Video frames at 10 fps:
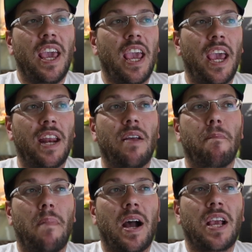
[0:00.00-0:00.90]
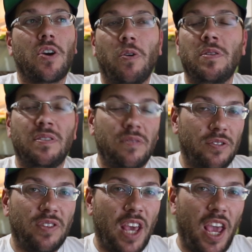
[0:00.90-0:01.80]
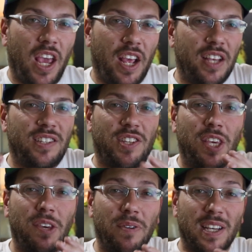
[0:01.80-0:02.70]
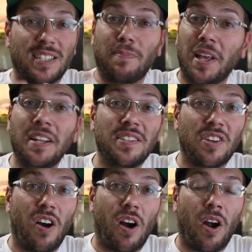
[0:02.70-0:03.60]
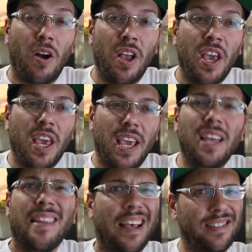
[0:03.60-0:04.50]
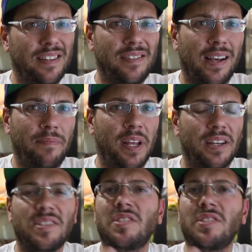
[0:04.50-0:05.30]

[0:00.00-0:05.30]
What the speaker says: And my goal today is to explain this car in less than 10 minutes.